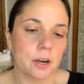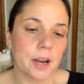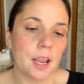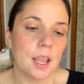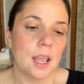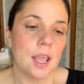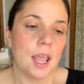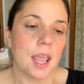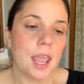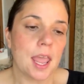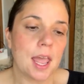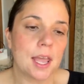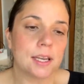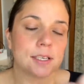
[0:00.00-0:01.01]
sorry.
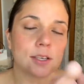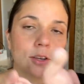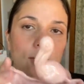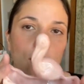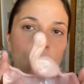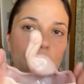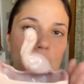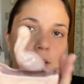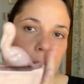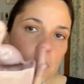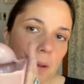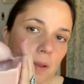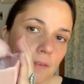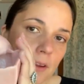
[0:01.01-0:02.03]
And, you know, I, it's
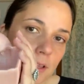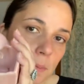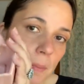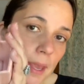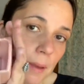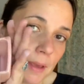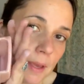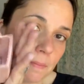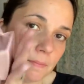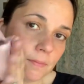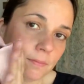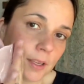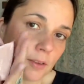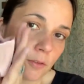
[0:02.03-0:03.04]
probably, it's a baby.
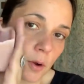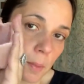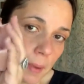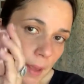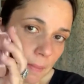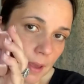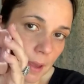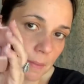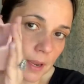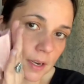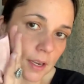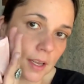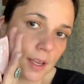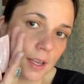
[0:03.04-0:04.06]
It's for a baby, I
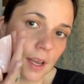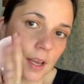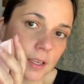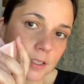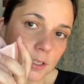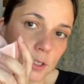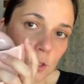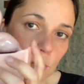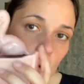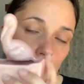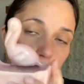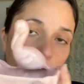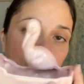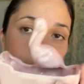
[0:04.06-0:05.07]
mean. It's a
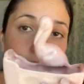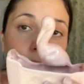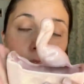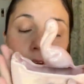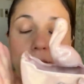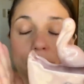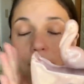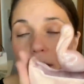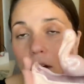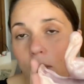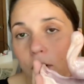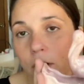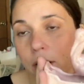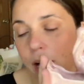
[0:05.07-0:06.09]
stork, but I love the
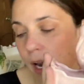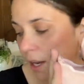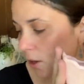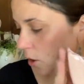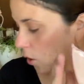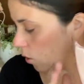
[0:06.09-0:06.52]
color and it